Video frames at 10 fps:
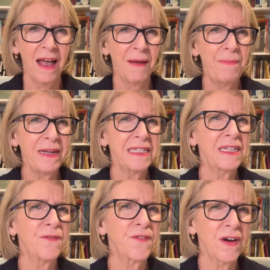a bit
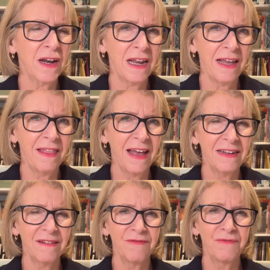differently,
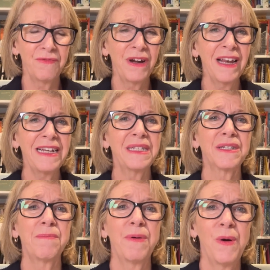that really
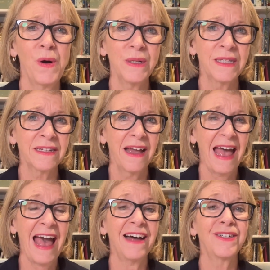supports
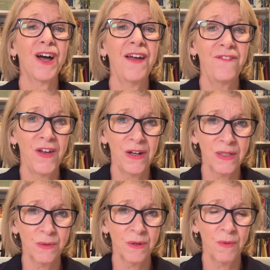our
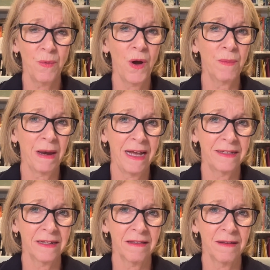diverse
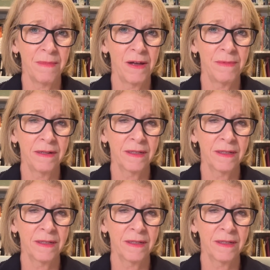workplace at the moment.